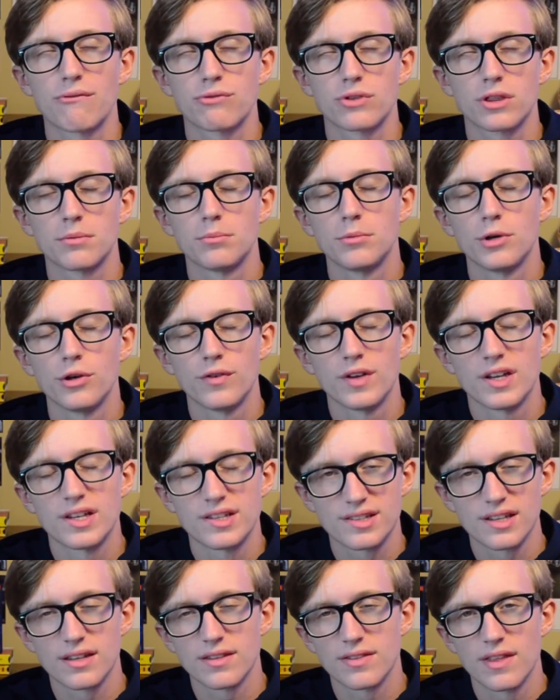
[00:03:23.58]
with the movie is
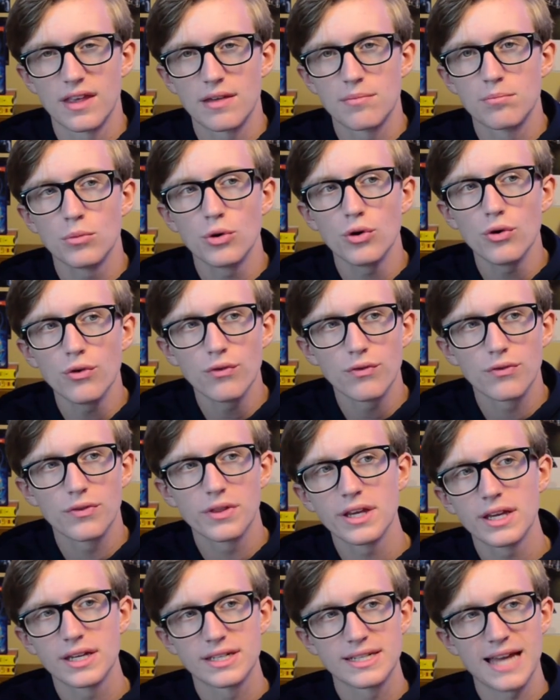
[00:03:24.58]
that they move
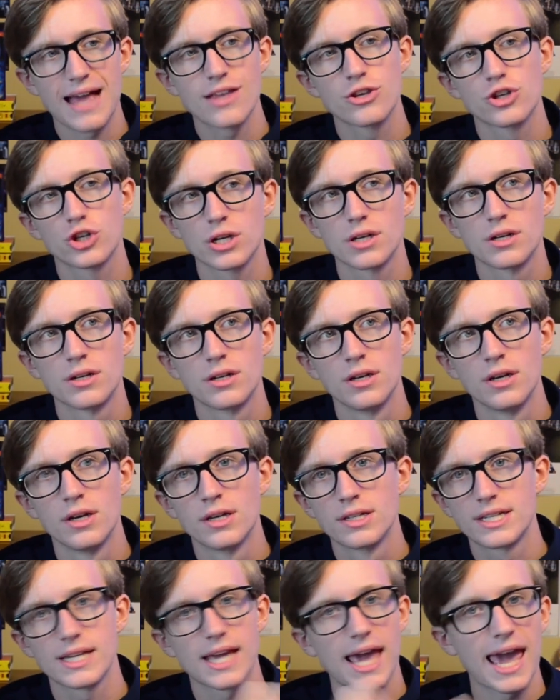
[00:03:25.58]
the attention
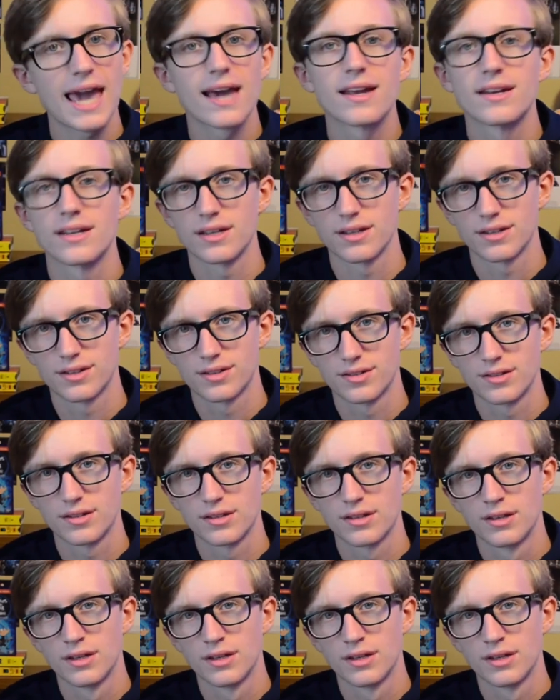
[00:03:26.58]
to Candace.